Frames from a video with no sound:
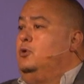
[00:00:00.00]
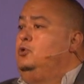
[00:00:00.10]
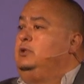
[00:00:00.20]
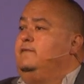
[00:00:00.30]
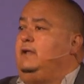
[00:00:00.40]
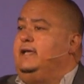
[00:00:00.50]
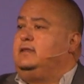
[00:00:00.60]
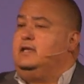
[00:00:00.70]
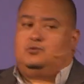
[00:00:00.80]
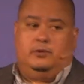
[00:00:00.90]
who live like
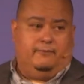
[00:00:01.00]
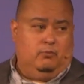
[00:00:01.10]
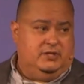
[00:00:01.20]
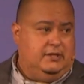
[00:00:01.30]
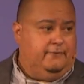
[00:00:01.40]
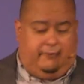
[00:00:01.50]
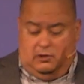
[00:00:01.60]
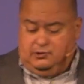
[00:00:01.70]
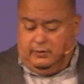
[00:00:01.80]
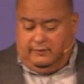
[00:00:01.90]
this? Well, the, we see the
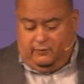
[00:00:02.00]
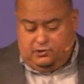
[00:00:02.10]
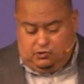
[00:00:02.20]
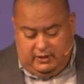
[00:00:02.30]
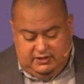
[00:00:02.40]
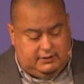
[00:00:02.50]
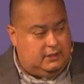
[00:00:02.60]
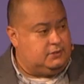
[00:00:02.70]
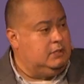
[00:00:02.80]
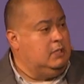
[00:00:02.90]
first one in verse
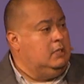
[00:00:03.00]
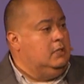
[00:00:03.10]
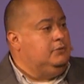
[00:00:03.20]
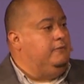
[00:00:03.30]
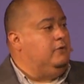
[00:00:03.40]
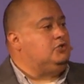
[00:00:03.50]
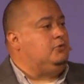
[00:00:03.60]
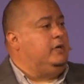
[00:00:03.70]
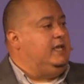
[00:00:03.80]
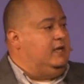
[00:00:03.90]
26 through verse
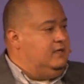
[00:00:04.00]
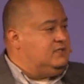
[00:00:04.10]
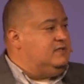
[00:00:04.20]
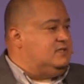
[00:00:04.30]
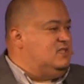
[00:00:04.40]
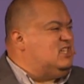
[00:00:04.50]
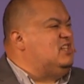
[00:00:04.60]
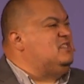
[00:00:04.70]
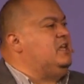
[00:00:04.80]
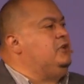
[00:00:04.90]
28, and it's this it's
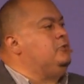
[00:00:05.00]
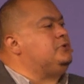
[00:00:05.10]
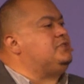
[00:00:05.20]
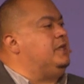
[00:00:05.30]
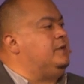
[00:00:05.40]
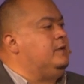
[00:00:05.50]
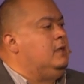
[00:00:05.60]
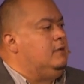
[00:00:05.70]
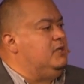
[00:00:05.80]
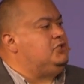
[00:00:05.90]
continual sin.
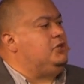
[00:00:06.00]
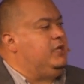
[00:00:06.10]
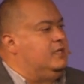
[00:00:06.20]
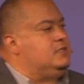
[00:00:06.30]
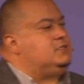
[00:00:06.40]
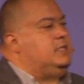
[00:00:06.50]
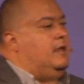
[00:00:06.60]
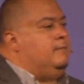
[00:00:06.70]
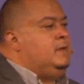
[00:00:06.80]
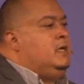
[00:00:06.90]
Make sure you get this down.
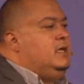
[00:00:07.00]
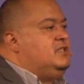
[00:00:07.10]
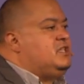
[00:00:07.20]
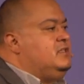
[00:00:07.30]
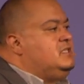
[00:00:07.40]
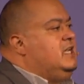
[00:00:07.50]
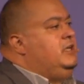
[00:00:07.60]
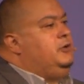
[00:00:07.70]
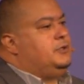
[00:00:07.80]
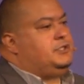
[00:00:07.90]
It's
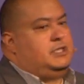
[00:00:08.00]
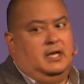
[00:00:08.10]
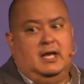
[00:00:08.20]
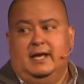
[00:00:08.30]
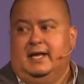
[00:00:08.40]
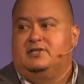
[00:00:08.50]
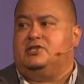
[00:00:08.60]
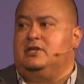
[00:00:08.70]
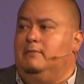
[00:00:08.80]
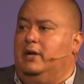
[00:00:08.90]
continual sin. It's
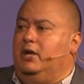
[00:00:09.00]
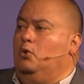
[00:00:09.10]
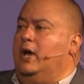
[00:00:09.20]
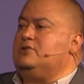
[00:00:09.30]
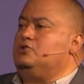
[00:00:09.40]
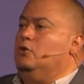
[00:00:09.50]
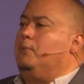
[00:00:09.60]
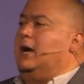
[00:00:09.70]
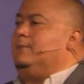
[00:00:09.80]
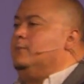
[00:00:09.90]
somebody who has no
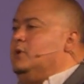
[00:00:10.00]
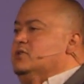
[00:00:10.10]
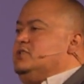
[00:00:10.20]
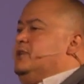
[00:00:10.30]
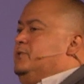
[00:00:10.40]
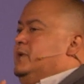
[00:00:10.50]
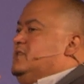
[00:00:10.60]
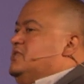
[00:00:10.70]
problem continuing to